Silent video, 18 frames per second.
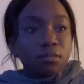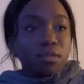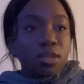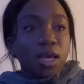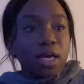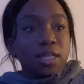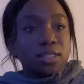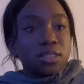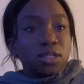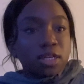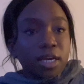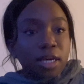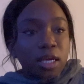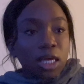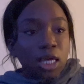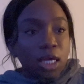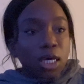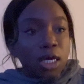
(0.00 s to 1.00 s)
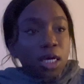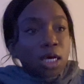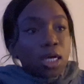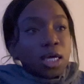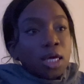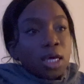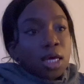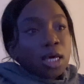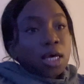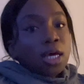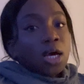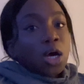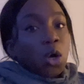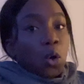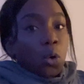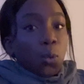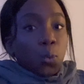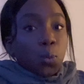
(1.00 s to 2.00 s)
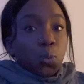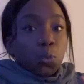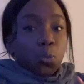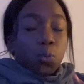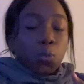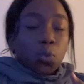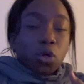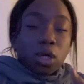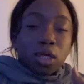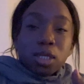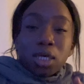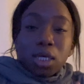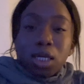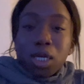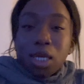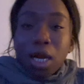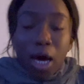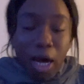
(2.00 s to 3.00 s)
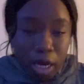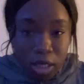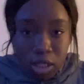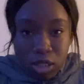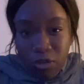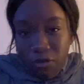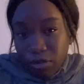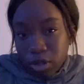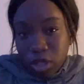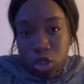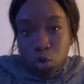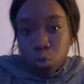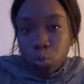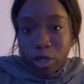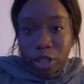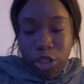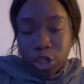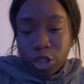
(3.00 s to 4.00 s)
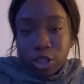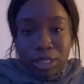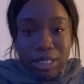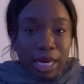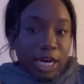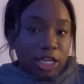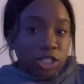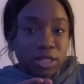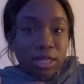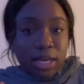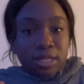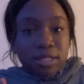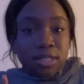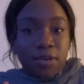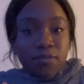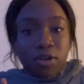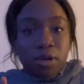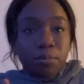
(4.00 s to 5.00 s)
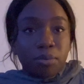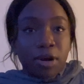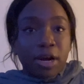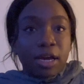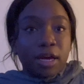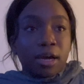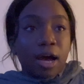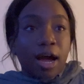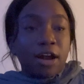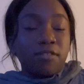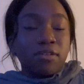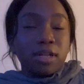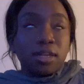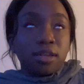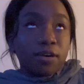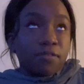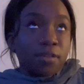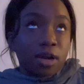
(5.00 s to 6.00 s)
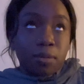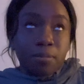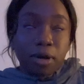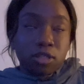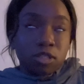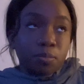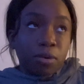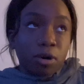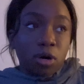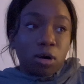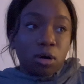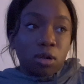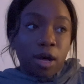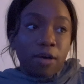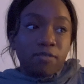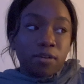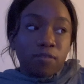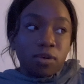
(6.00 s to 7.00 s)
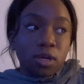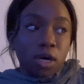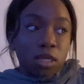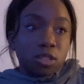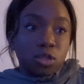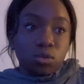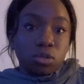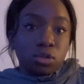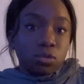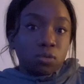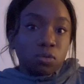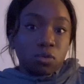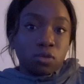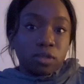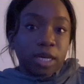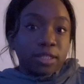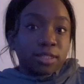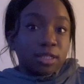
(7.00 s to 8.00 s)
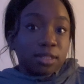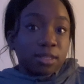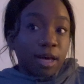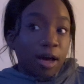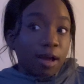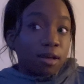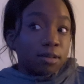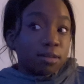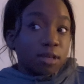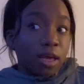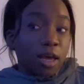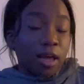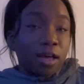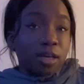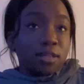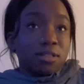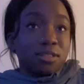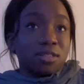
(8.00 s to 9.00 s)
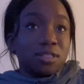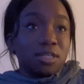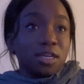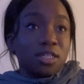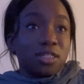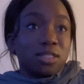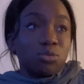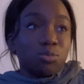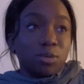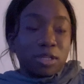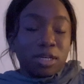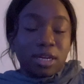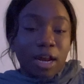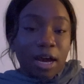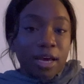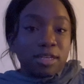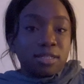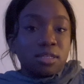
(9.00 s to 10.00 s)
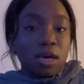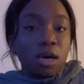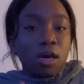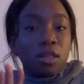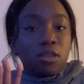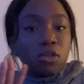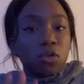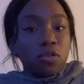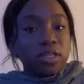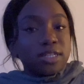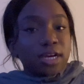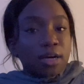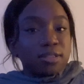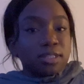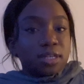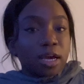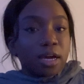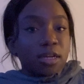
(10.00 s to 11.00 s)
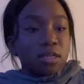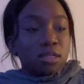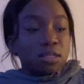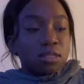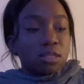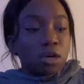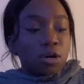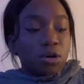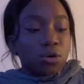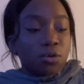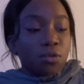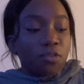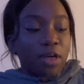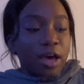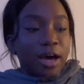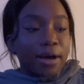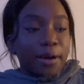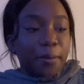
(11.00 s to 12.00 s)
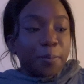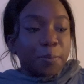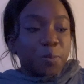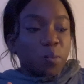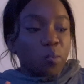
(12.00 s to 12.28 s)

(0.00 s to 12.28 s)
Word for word: it's looking really nice for this winter slash Thanksgiving break. I really love that about DePaul. I've never gone to a school that did that and it's really nice. The only downside is though that